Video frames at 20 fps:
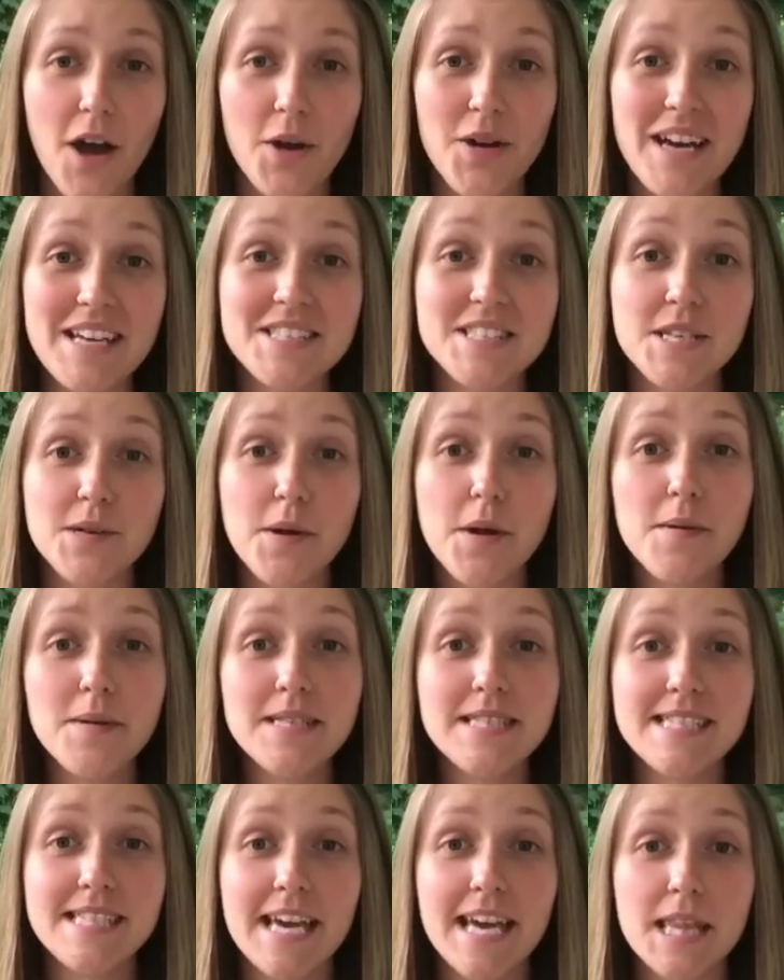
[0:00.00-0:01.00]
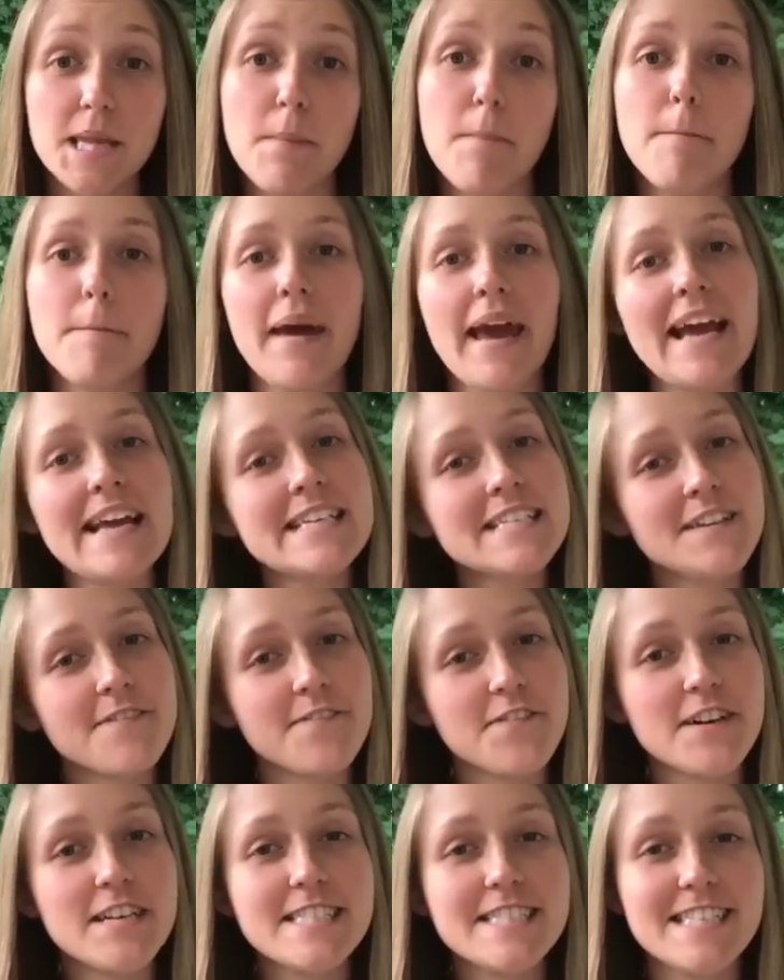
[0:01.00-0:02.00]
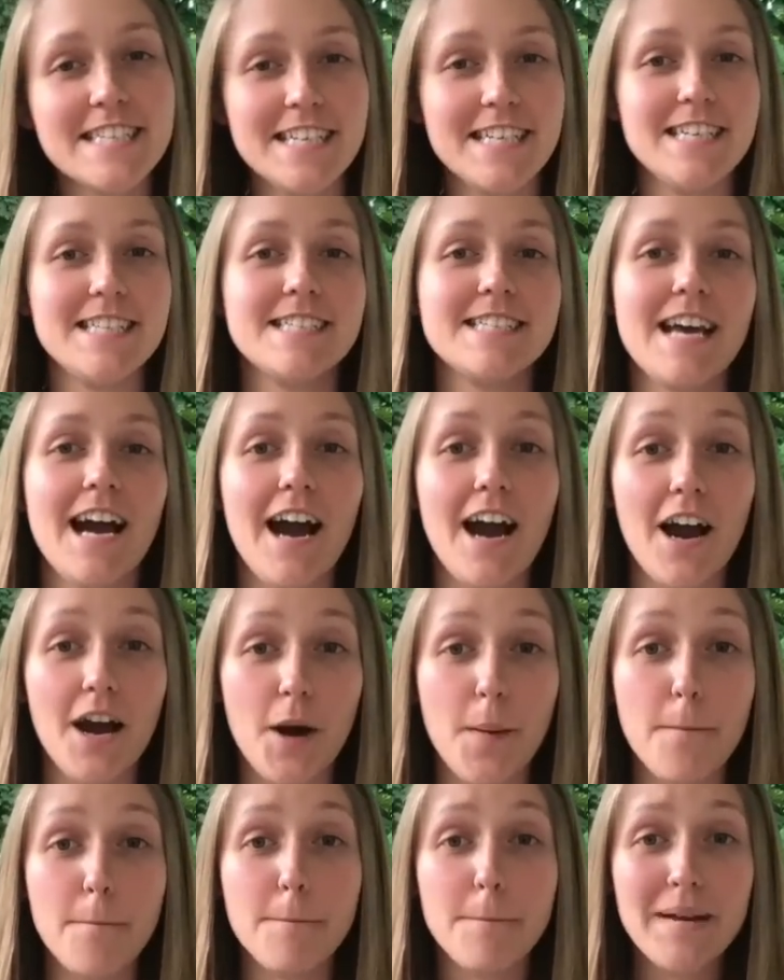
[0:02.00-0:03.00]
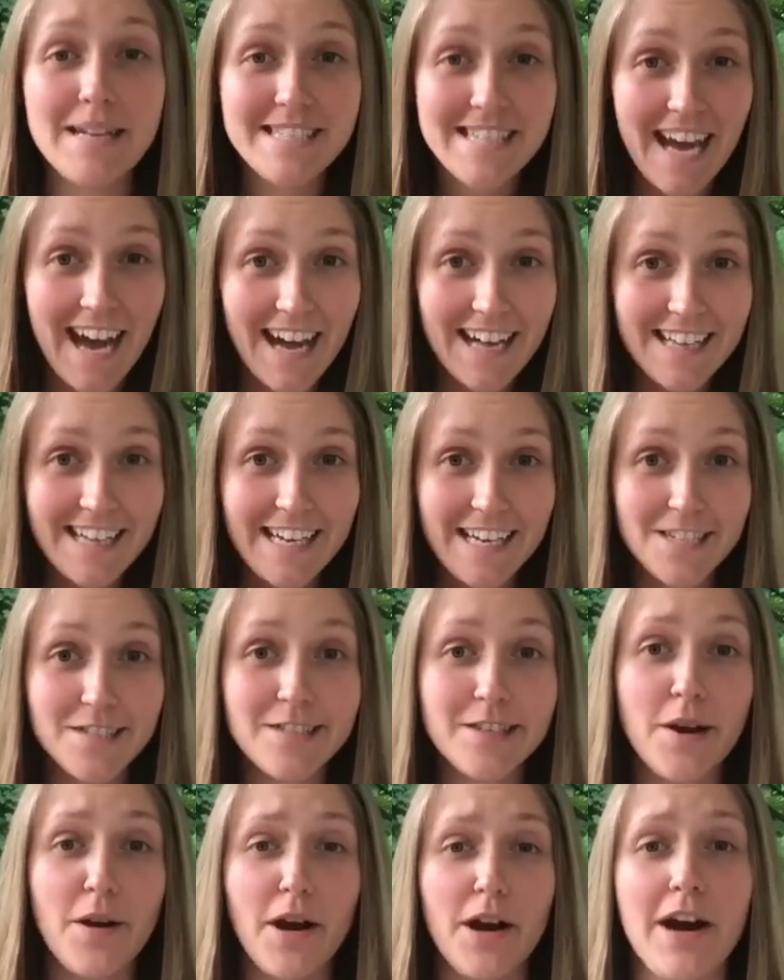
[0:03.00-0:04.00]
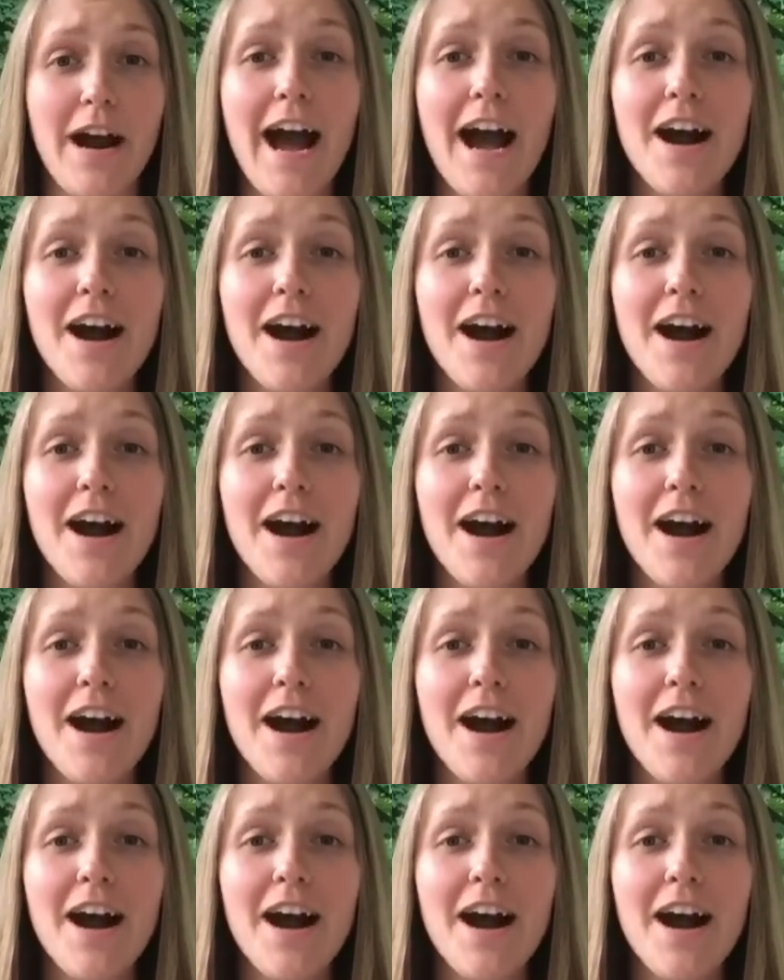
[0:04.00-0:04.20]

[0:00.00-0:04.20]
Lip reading: Okay, so we would say the main difference is our mentality, so our